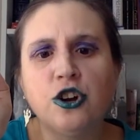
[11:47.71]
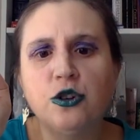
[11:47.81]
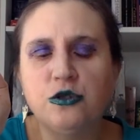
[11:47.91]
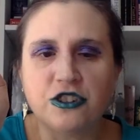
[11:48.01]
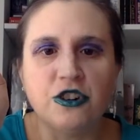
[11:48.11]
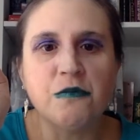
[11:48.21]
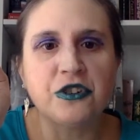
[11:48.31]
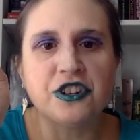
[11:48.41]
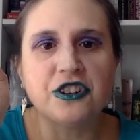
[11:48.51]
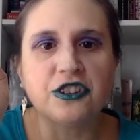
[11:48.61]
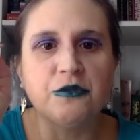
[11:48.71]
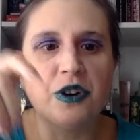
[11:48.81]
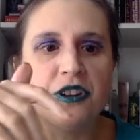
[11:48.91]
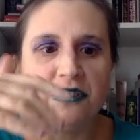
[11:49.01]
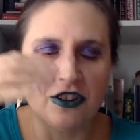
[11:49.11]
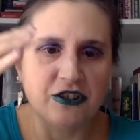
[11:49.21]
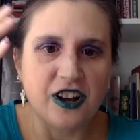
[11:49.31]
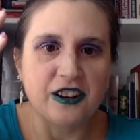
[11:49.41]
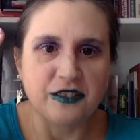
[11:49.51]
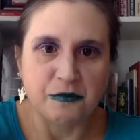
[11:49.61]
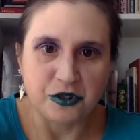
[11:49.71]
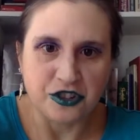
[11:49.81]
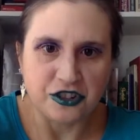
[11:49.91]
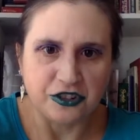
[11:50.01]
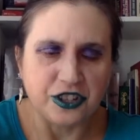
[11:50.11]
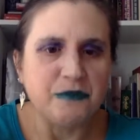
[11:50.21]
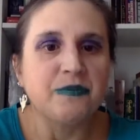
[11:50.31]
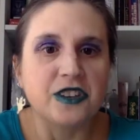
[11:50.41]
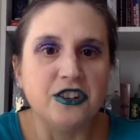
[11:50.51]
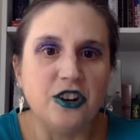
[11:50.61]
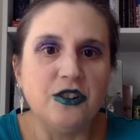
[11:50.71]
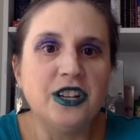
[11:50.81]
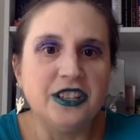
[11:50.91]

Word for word: who's whom, particularly when they're not like particularly, you know,